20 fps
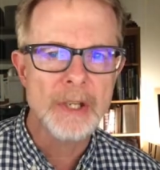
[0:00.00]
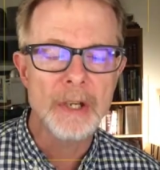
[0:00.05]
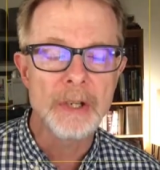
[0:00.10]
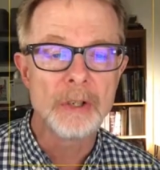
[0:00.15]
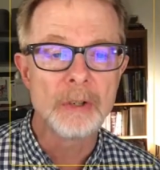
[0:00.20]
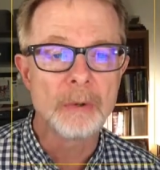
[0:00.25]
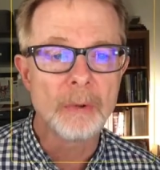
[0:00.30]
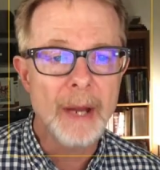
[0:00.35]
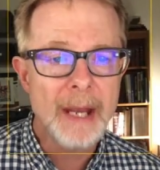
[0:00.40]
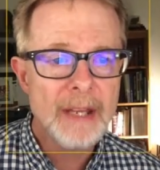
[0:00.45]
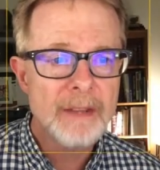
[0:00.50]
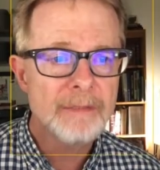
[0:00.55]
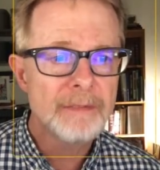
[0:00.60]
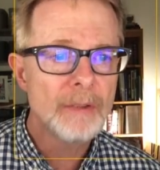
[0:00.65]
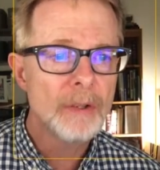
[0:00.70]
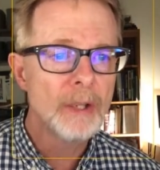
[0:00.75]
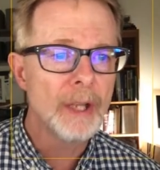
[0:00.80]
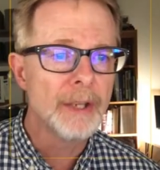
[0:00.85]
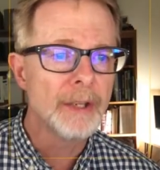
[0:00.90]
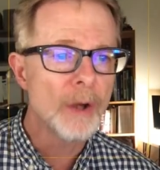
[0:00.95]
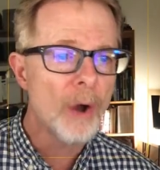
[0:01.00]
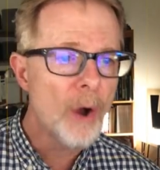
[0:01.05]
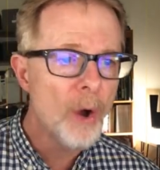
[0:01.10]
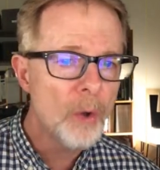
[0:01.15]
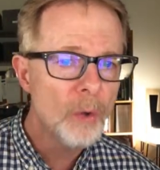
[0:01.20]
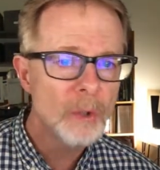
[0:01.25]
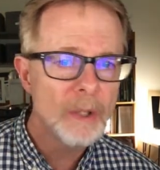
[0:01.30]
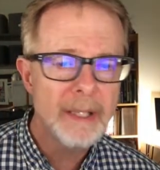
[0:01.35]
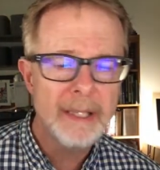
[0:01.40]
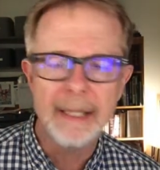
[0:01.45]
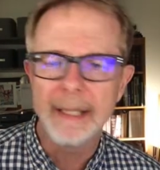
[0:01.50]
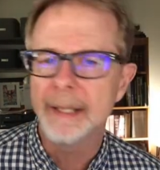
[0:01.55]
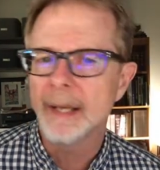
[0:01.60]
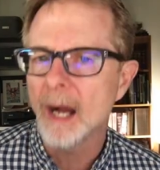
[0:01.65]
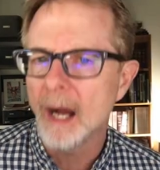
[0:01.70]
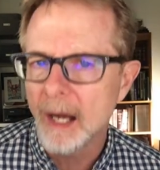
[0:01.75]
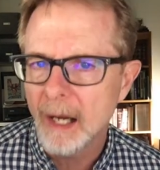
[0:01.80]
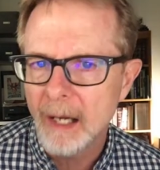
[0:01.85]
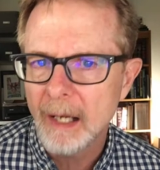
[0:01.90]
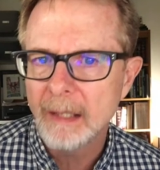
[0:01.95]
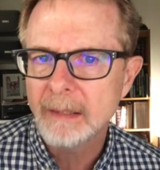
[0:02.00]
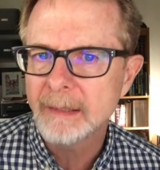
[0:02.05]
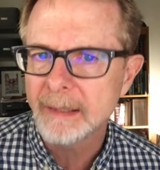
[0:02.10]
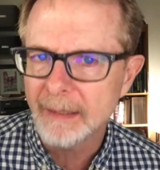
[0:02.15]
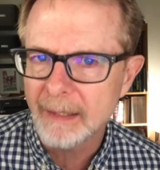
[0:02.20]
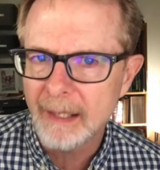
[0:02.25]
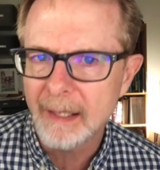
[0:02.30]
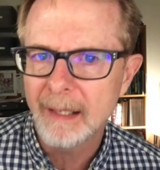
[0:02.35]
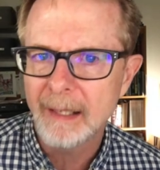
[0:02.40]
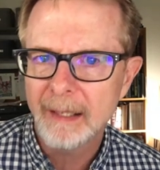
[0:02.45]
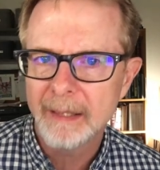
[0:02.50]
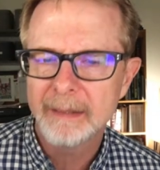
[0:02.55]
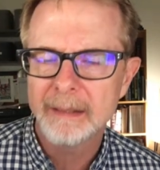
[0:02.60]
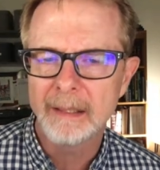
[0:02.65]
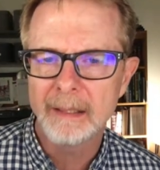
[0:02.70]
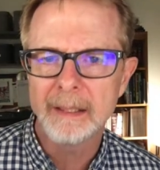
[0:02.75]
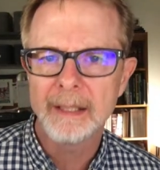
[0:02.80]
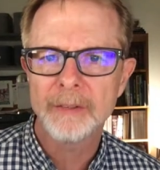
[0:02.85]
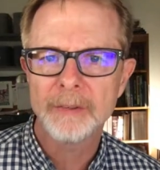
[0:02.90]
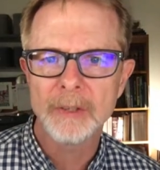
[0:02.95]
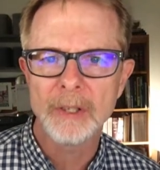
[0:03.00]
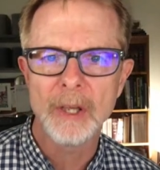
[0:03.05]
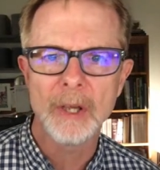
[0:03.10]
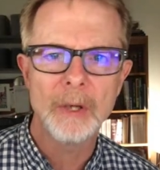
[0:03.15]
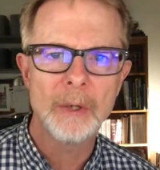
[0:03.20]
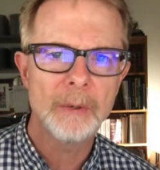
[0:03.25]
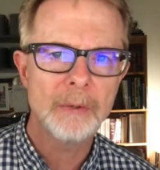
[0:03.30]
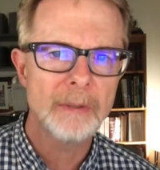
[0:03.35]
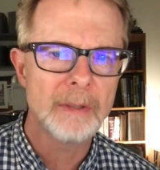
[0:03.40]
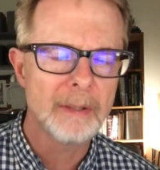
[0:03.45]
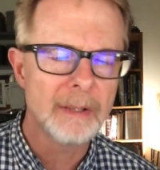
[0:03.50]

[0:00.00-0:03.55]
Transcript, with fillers: ungrateful, unholy, and on and on the list goes.